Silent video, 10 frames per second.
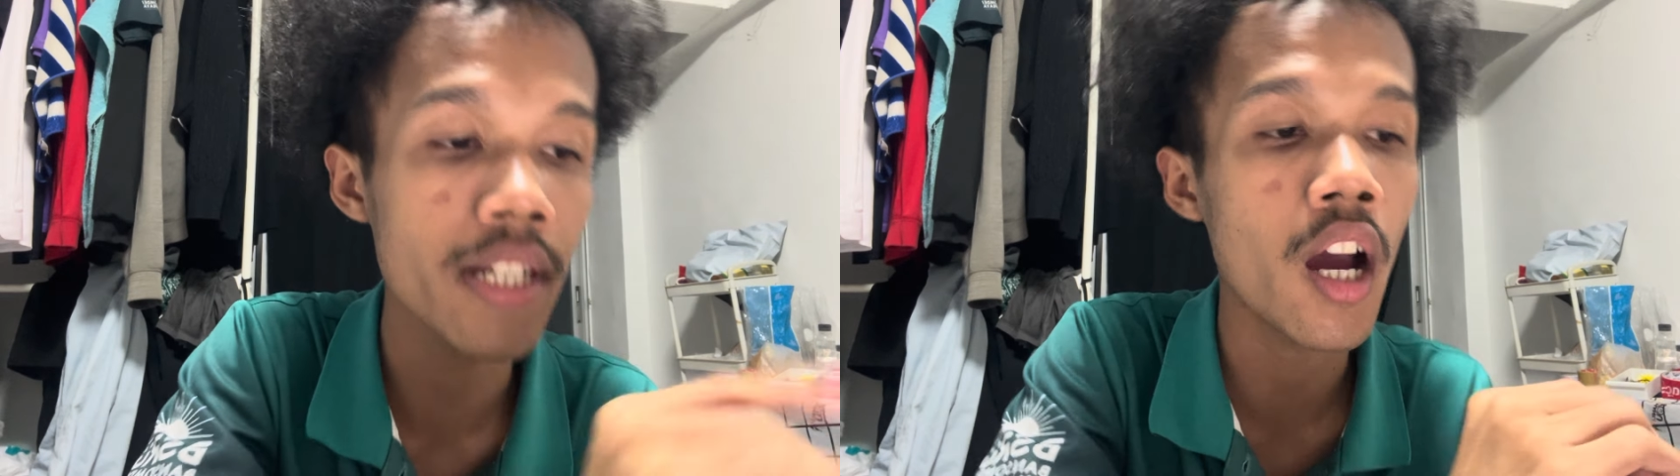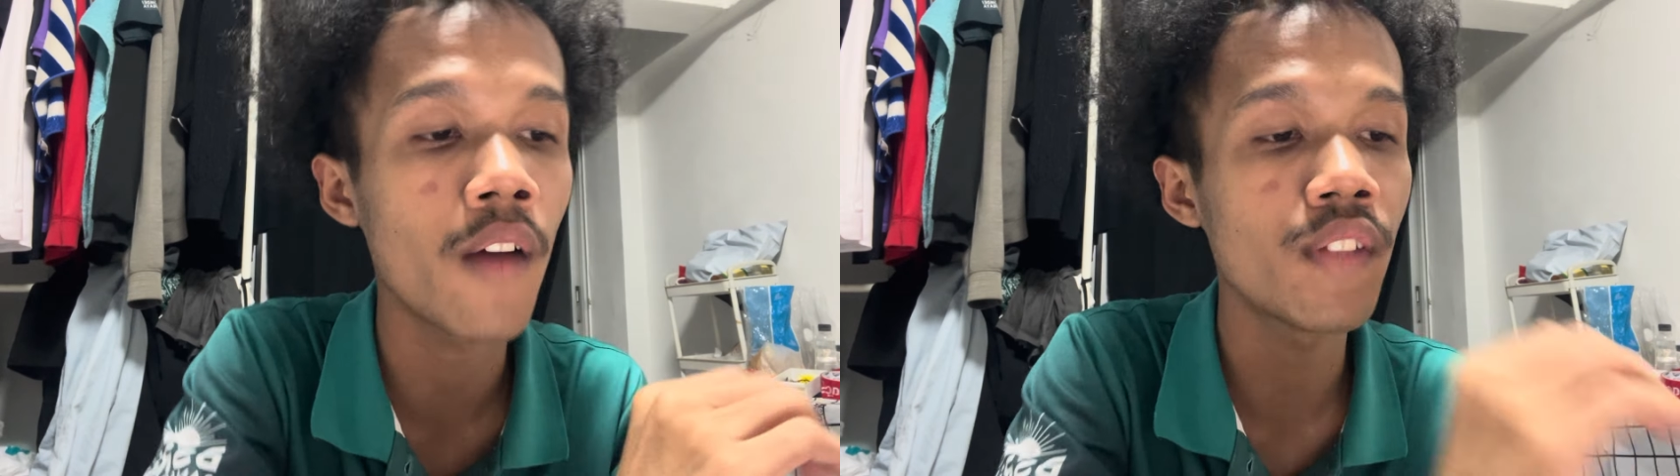
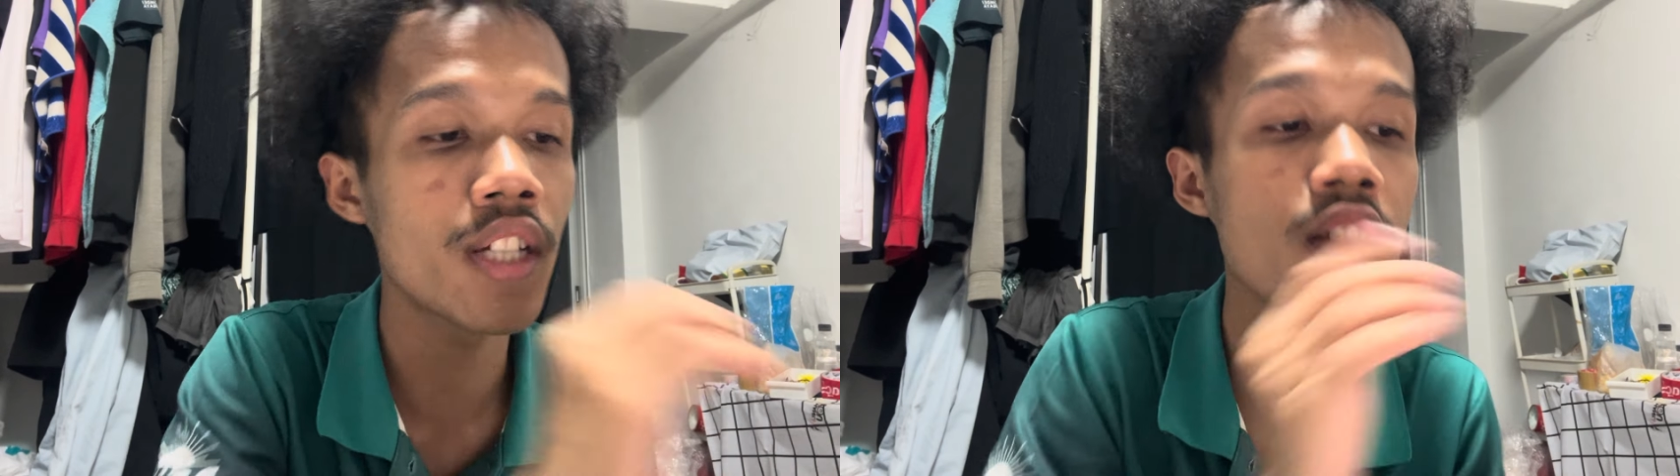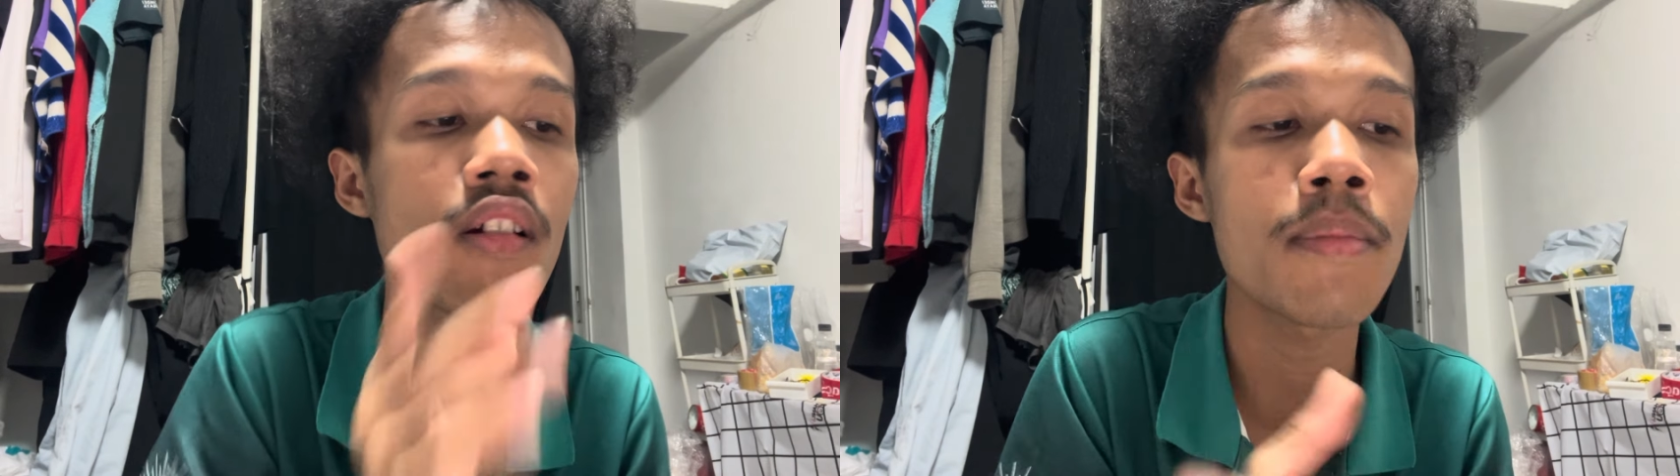of the
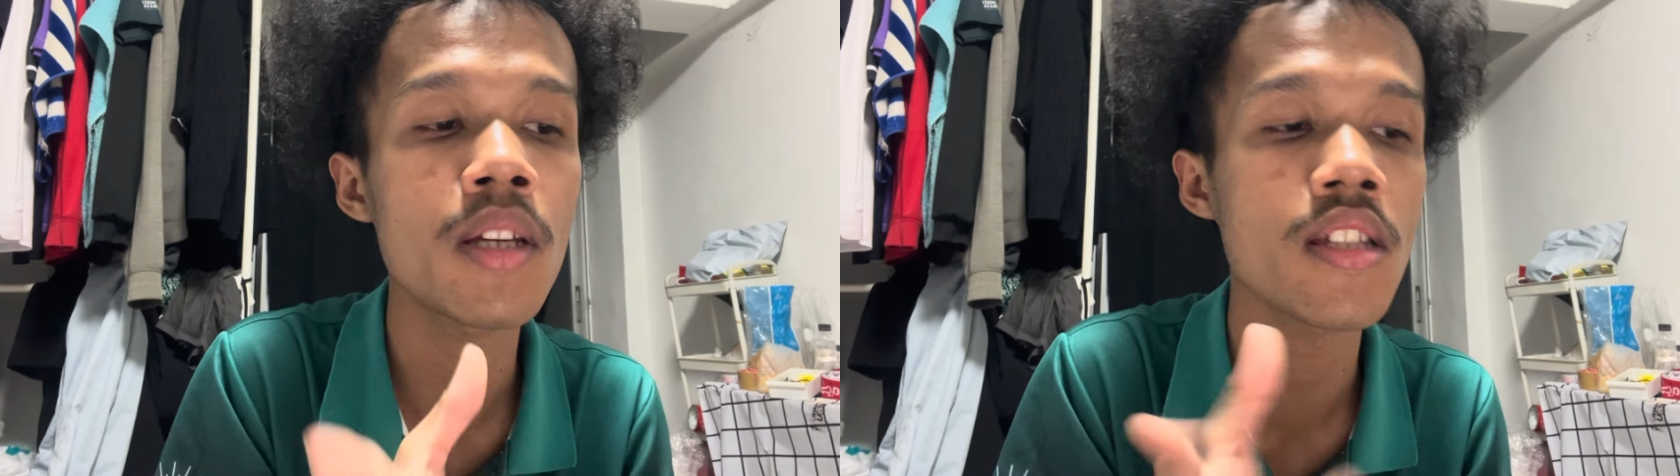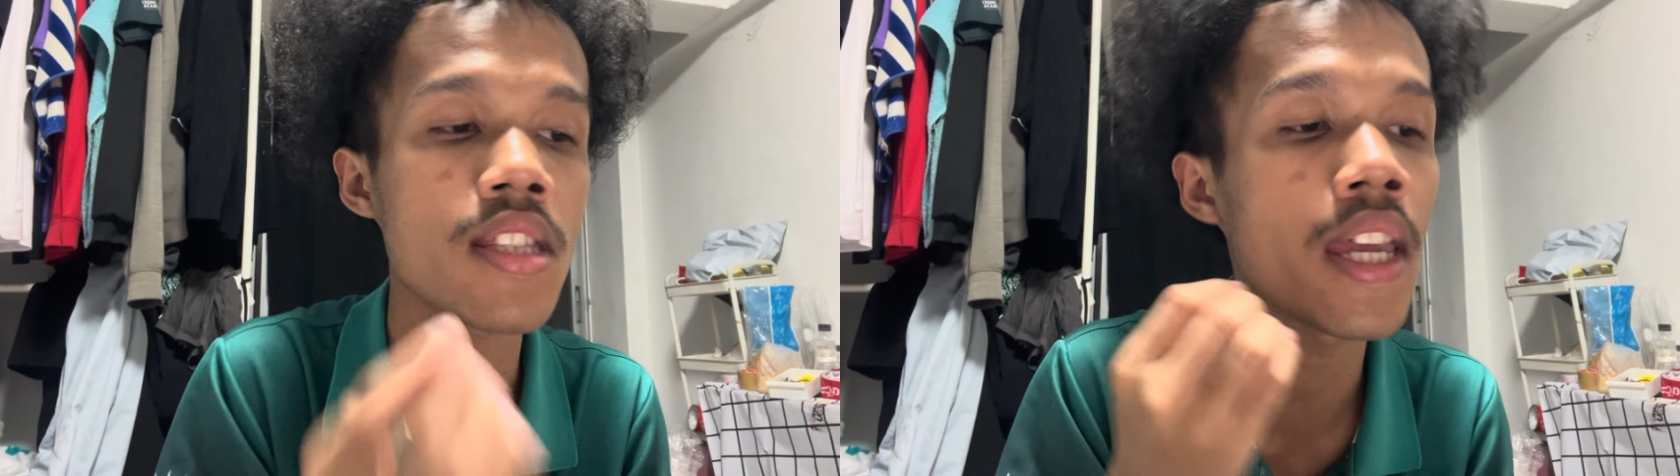story
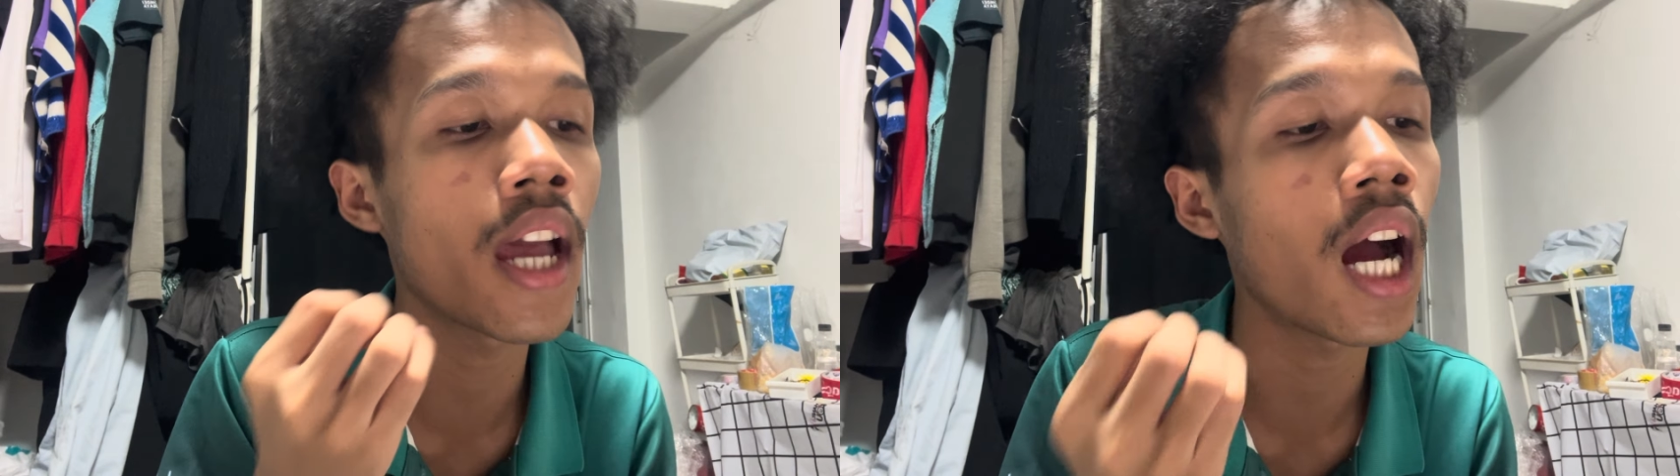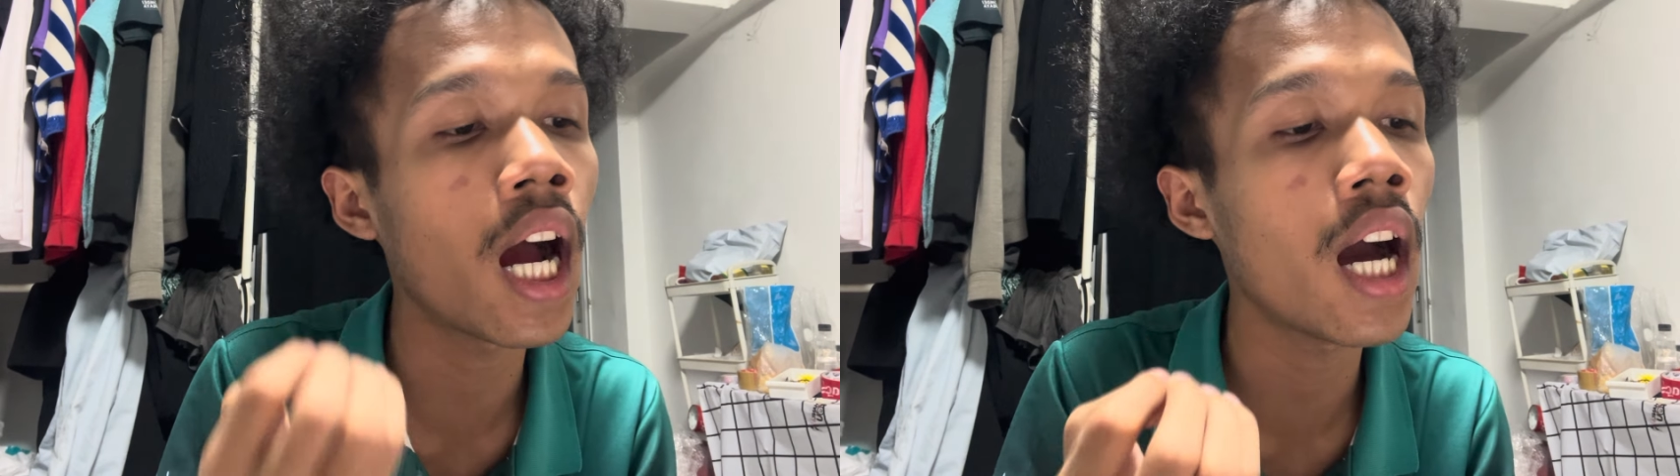because they
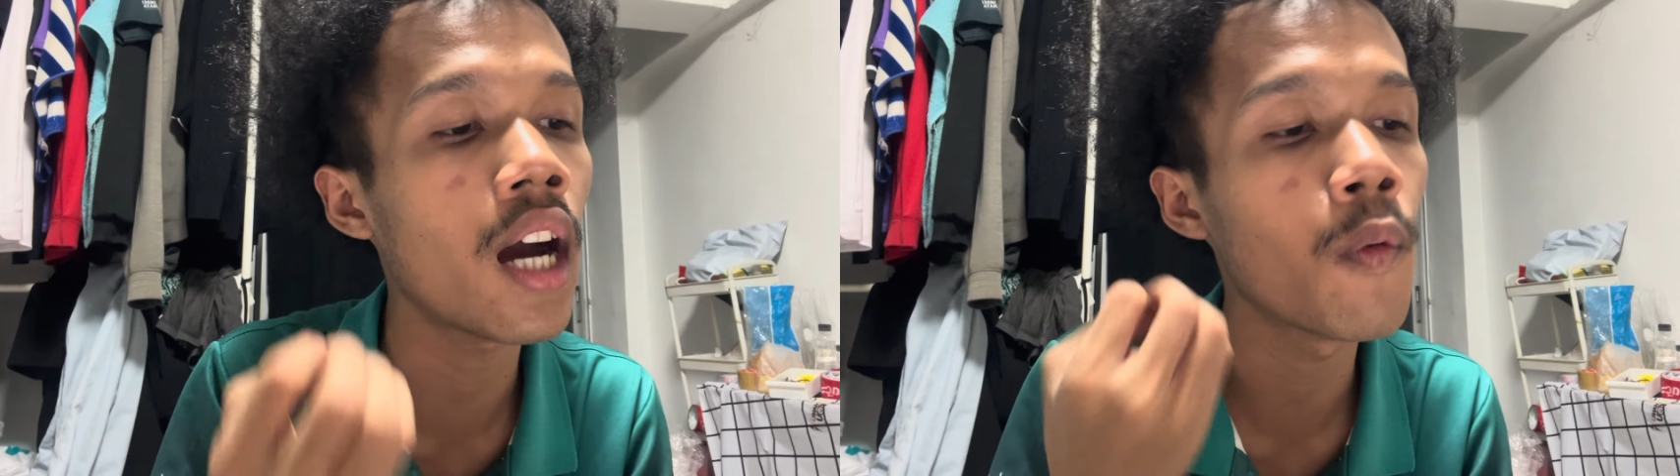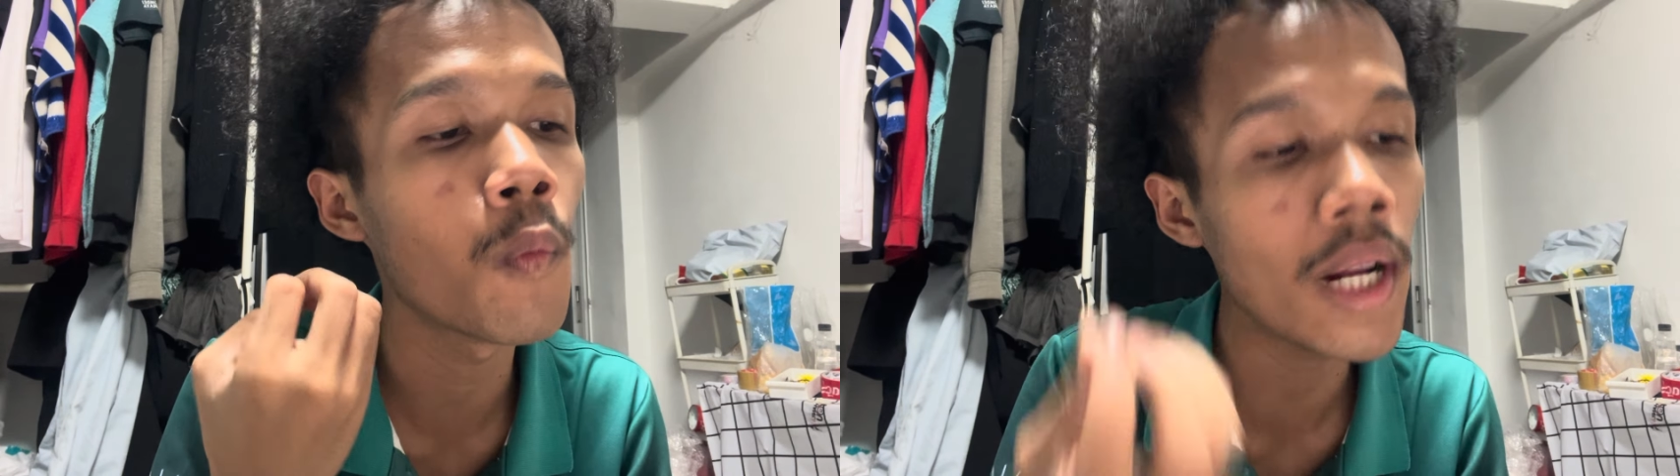
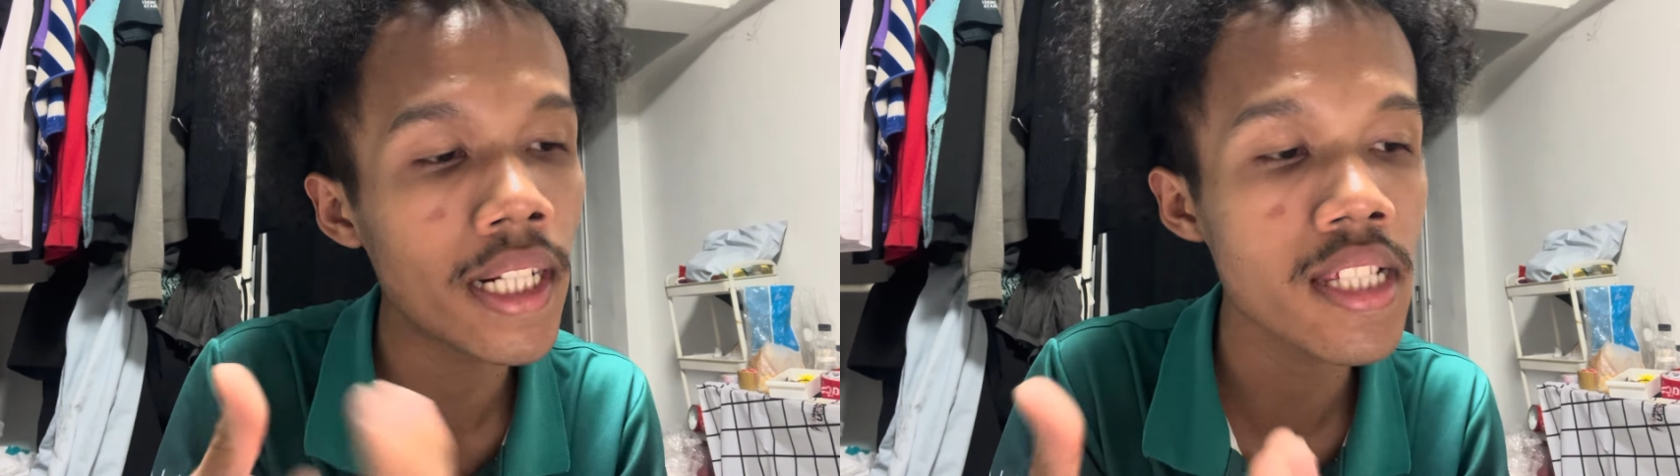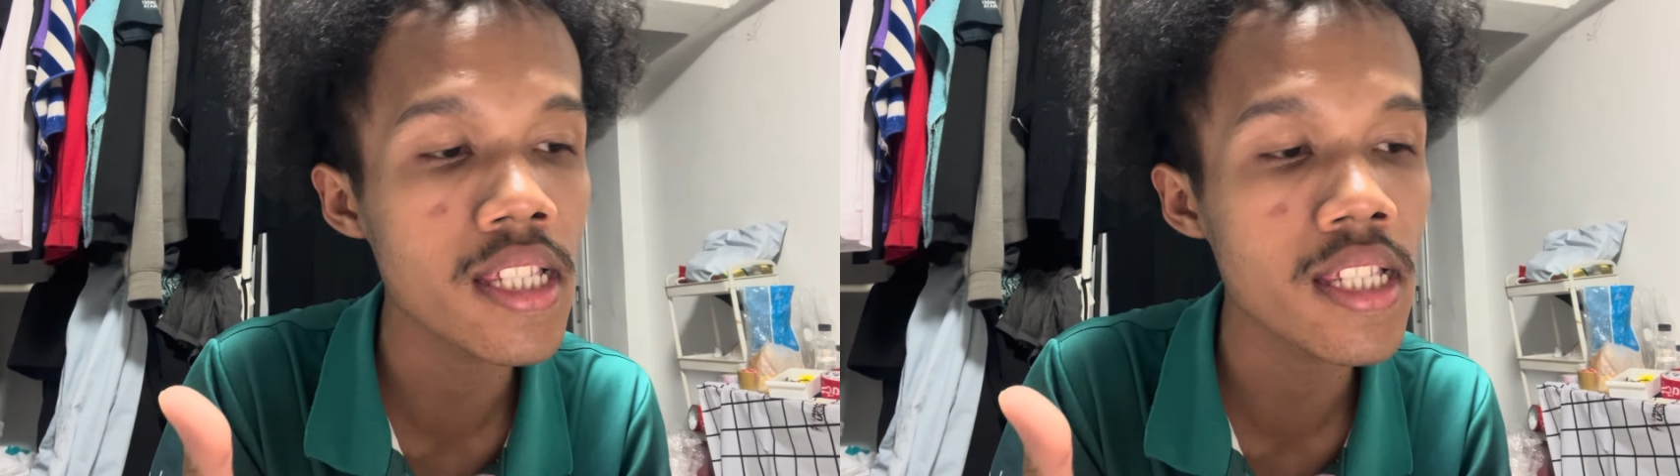are ones